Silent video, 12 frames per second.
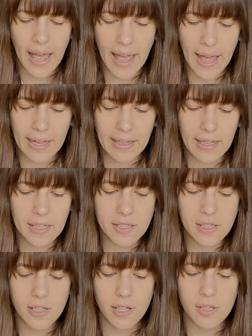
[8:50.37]
And
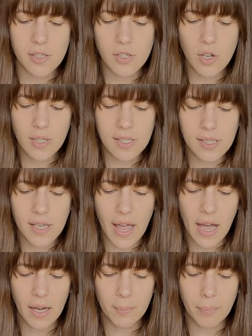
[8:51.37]
it's the Socks
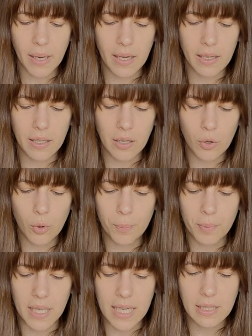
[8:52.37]
Yeah by
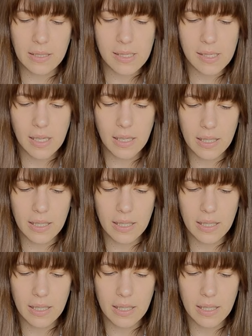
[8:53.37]
Coop Knits.